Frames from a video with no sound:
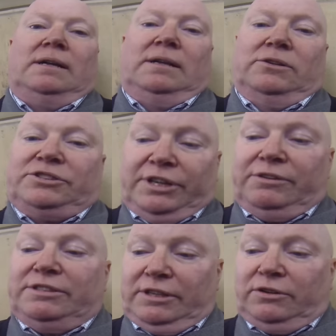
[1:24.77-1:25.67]
Look,
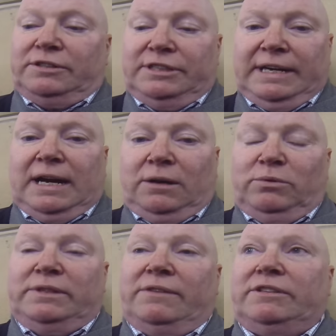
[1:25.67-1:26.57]
seriously, honestly, I
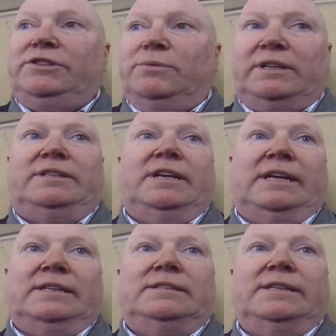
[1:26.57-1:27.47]
will never do anything like
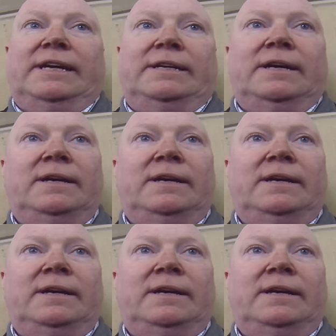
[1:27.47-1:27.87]
this again.